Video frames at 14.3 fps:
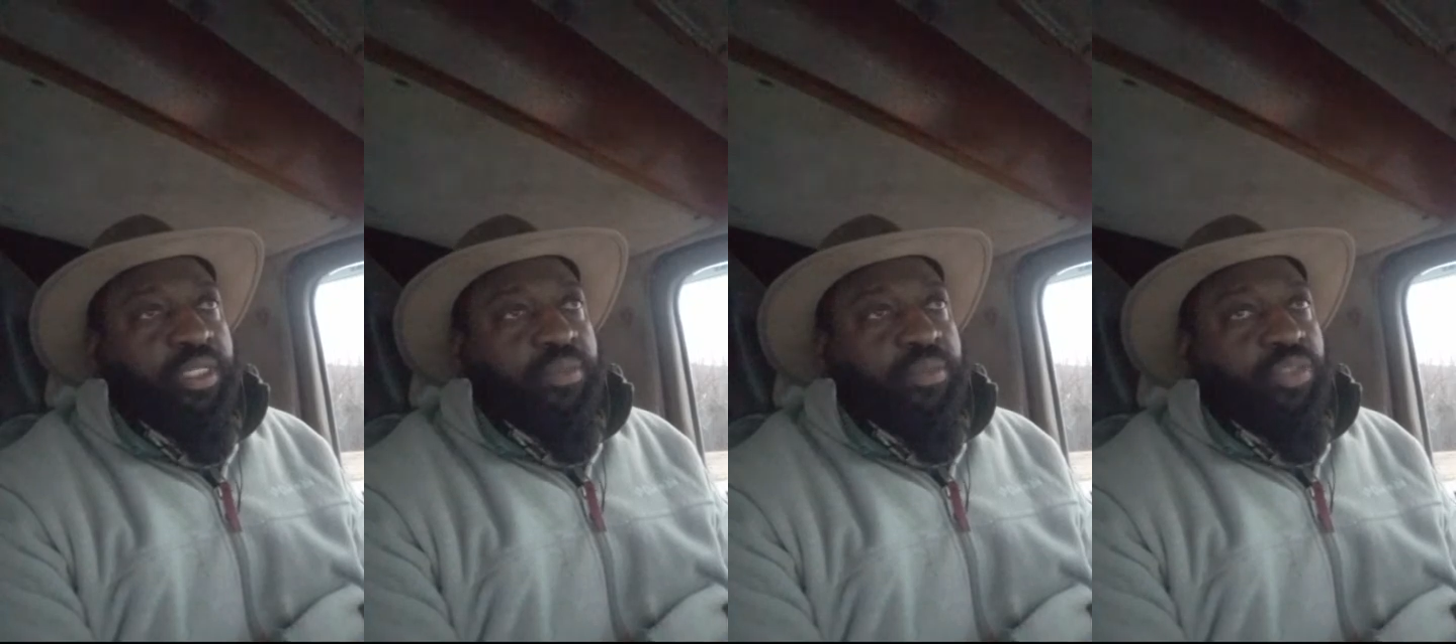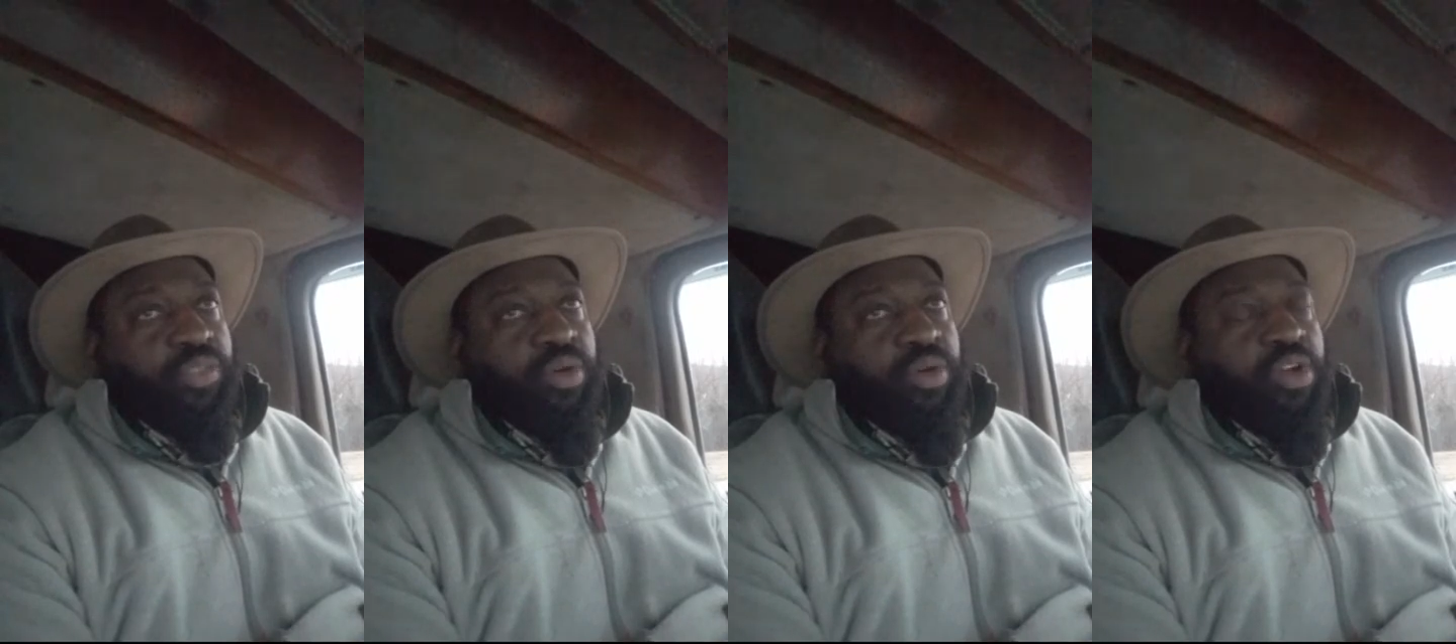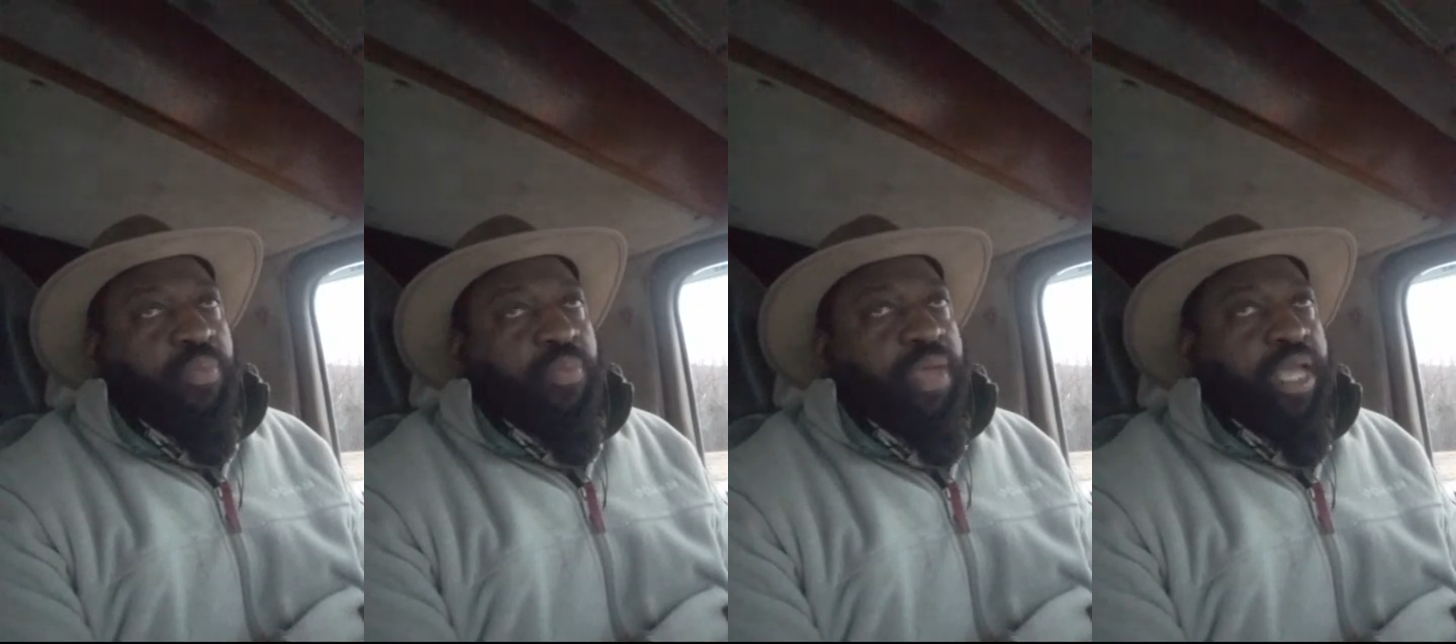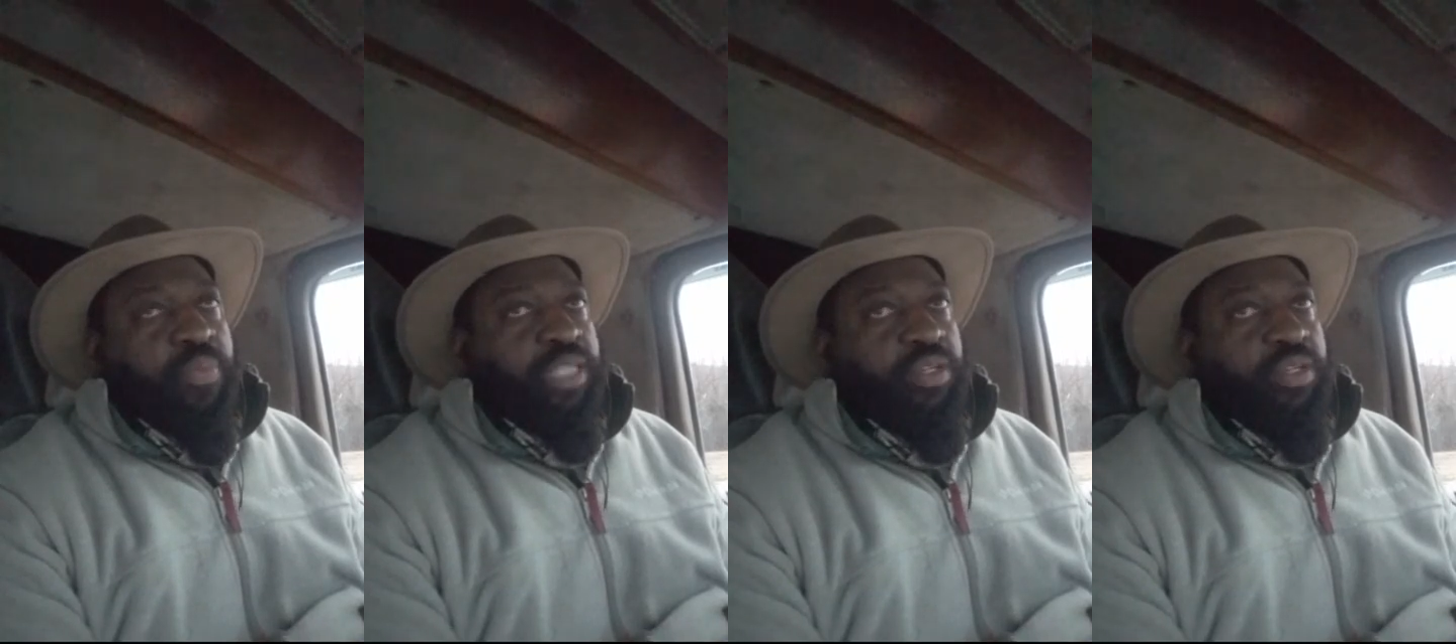These
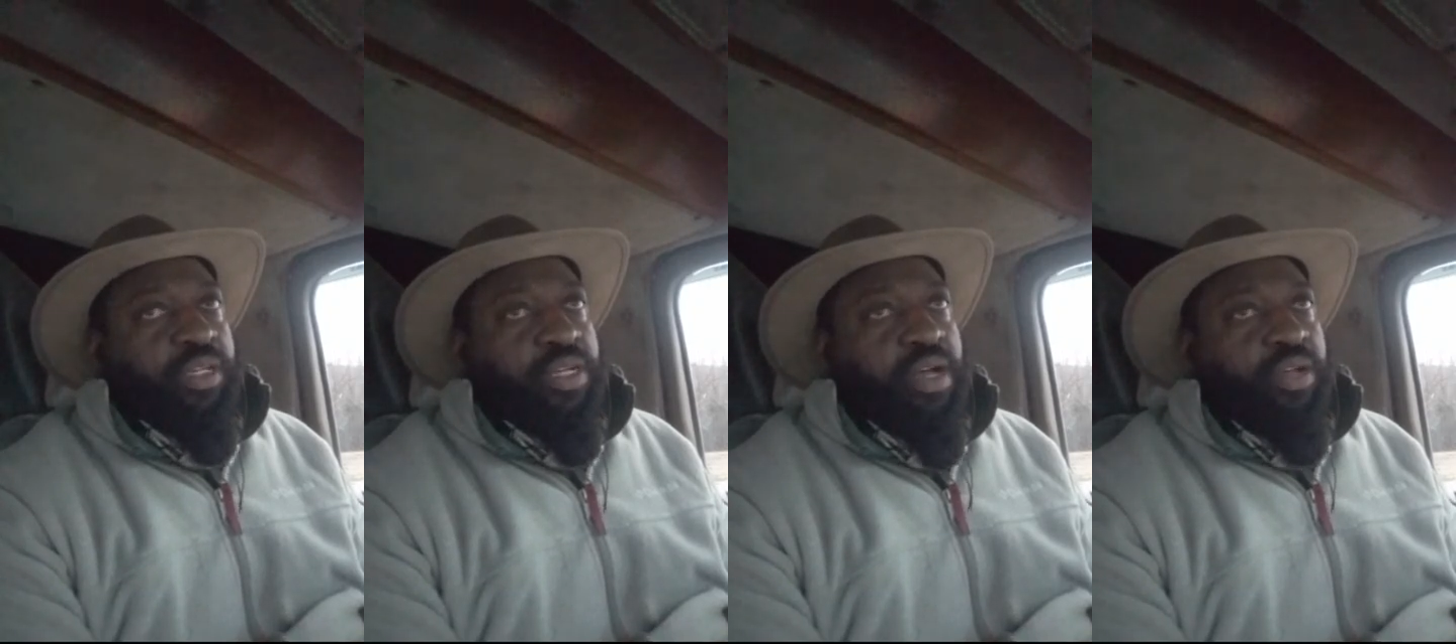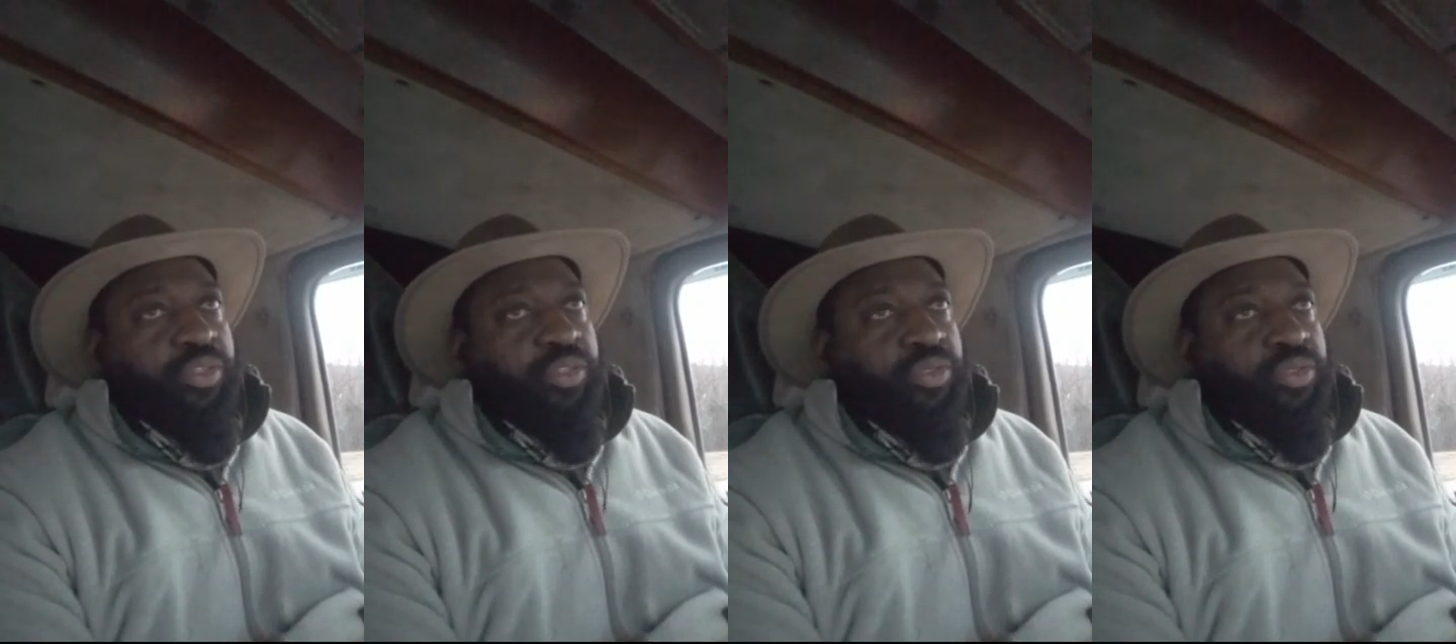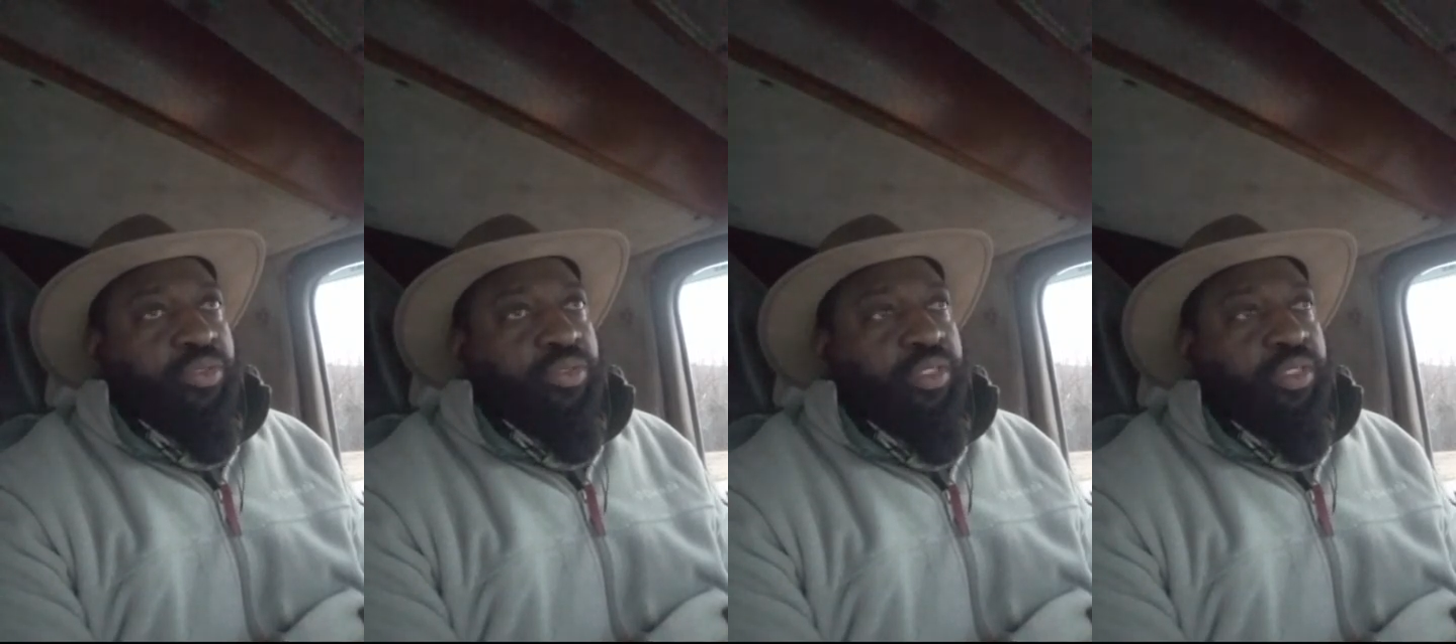Rotopacks gonna cost you